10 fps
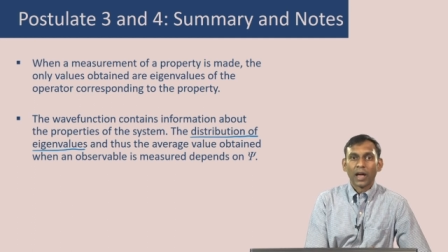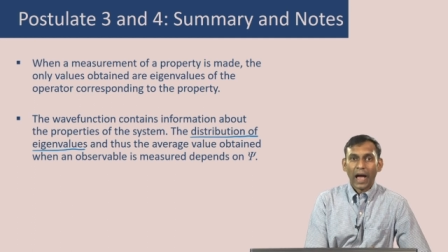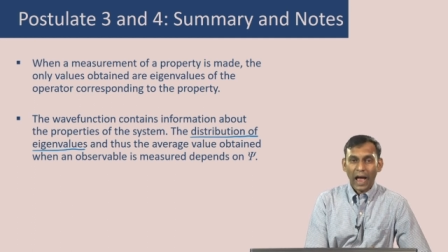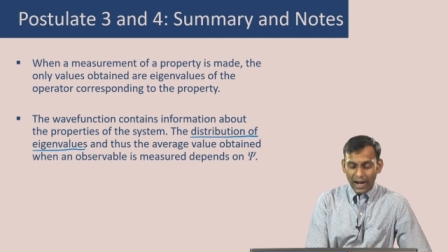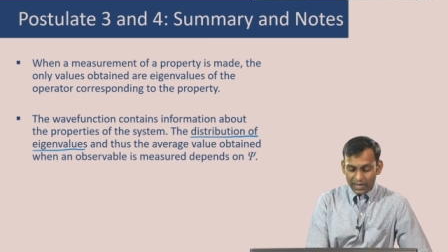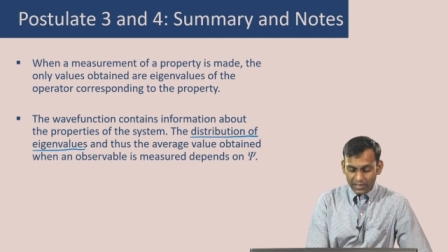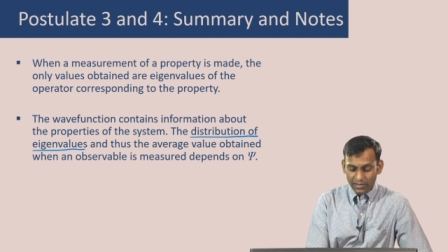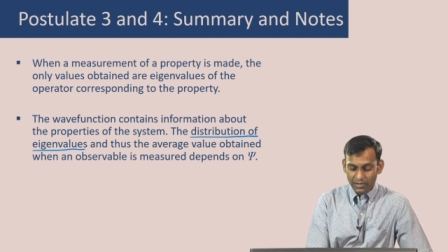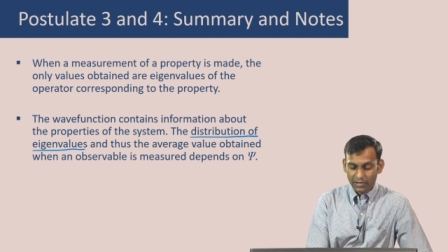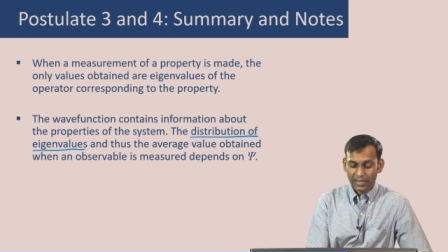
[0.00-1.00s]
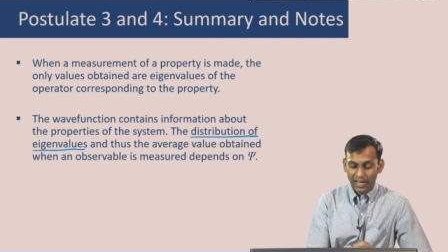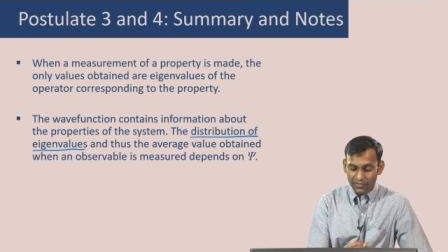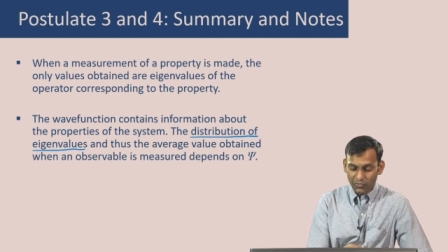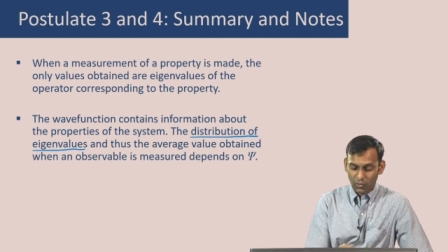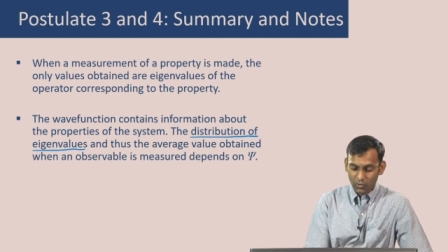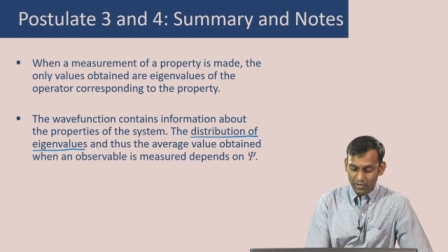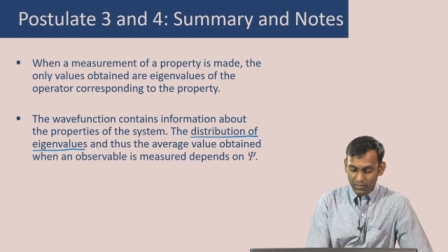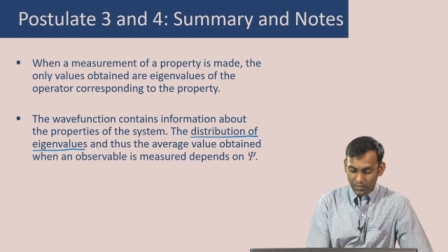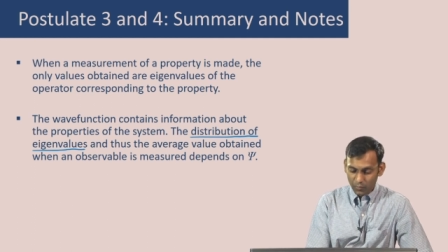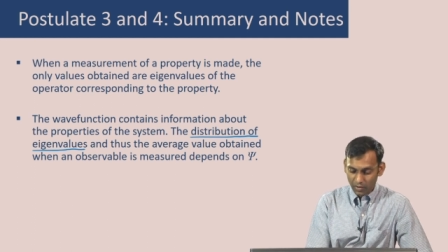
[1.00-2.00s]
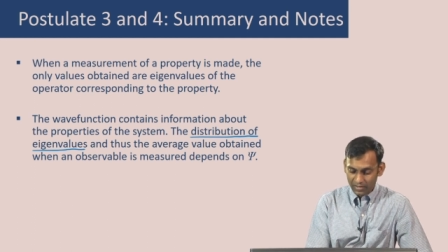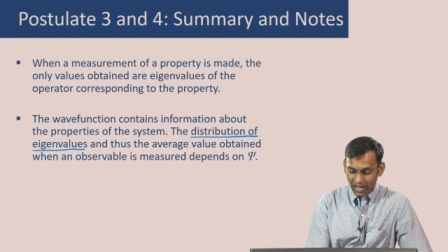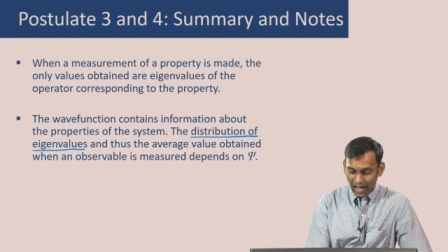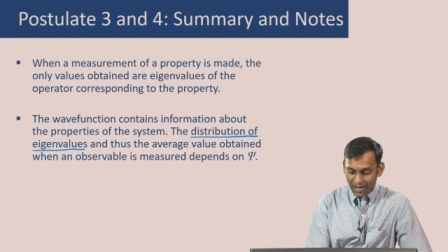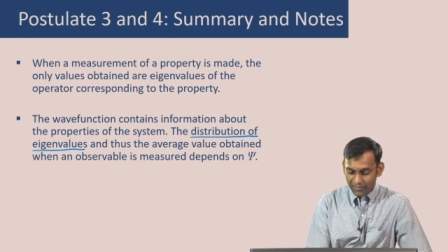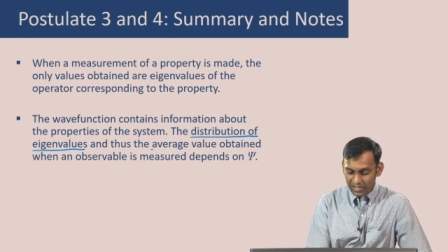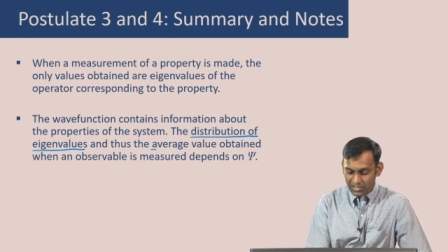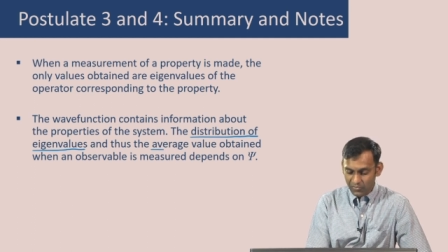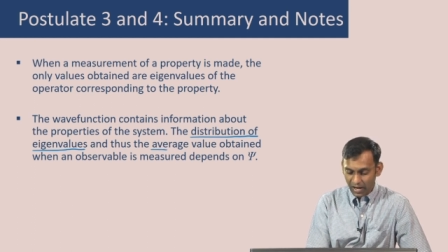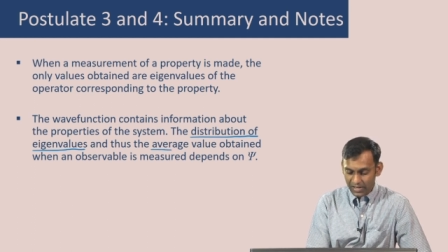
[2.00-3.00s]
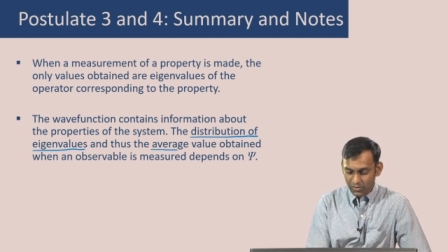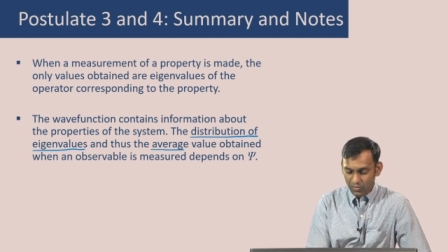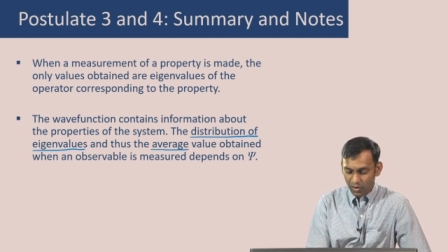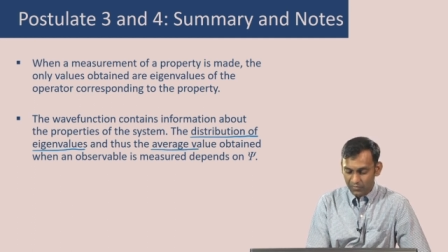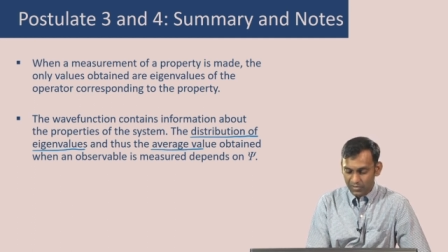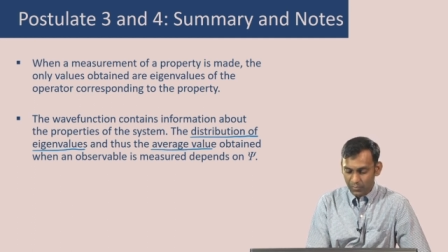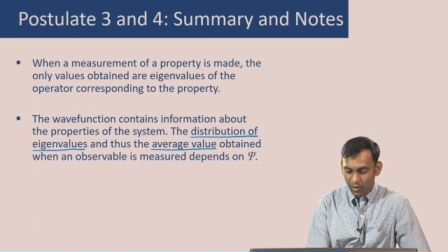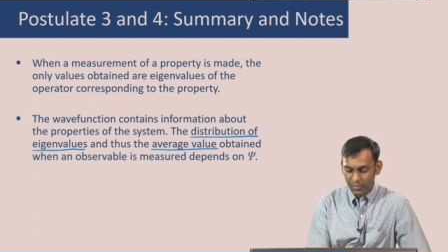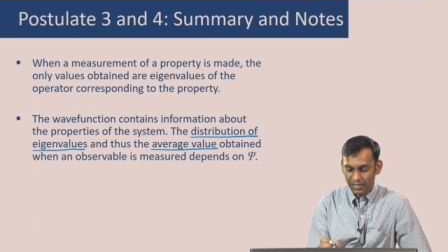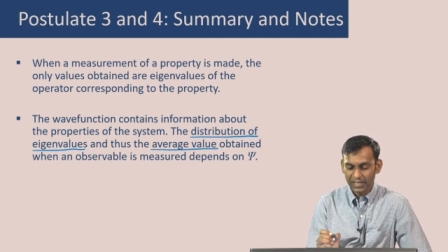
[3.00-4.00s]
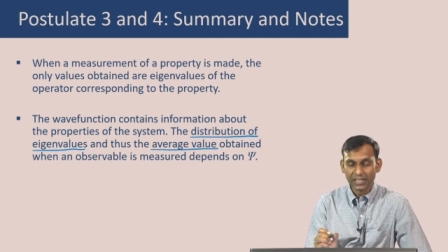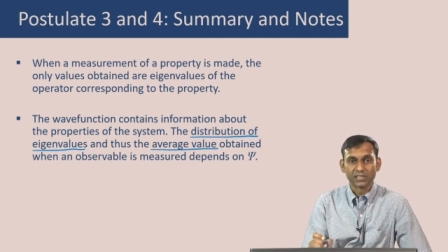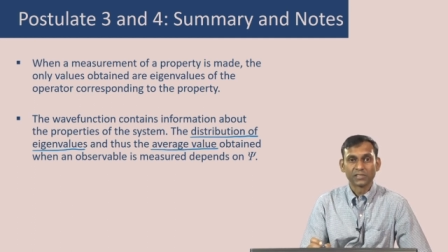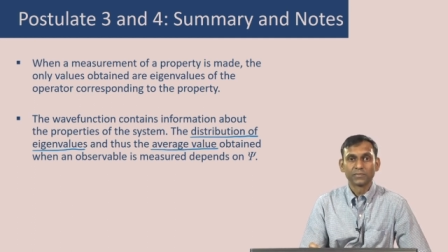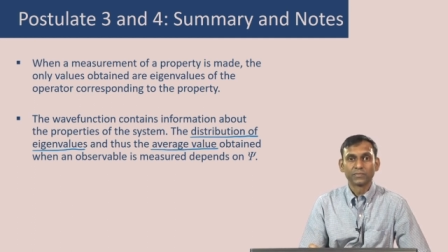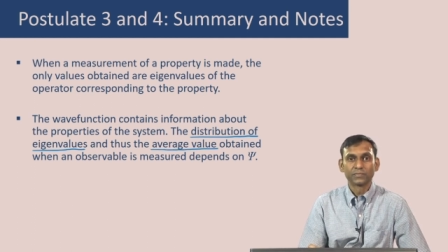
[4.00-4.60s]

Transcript: and therefore, what the average value of the property is.